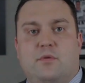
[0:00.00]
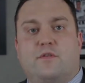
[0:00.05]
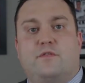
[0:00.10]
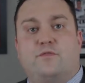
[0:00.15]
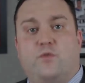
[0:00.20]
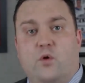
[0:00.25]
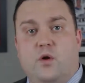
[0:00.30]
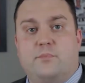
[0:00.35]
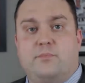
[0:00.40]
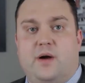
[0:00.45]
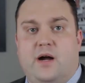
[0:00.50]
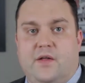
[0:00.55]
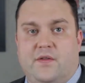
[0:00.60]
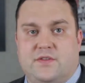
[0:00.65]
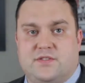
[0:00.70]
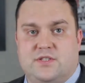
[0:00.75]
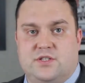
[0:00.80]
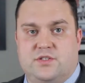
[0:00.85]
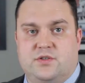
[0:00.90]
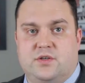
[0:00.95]
of form
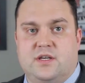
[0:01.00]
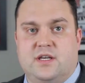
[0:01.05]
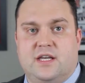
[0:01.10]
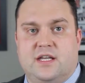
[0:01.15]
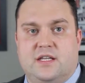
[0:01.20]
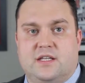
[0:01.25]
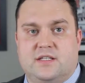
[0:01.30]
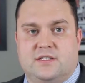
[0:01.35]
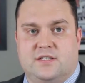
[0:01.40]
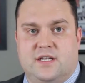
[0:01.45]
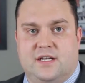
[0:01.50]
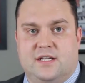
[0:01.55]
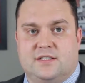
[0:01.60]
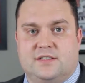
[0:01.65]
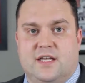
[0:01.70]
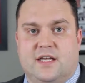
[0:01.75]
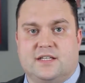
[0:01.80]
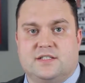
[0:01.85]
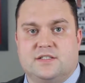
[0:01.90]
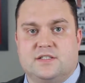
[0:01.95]
policies you can get in the state of
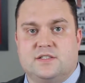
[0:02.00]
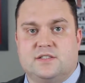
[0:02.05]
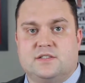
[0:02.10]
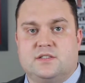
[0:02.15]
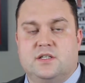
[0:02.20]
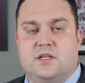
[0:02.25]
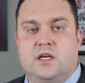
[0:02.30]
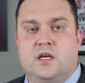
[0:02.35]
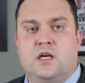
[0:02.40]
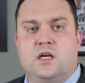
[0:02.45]
Texas.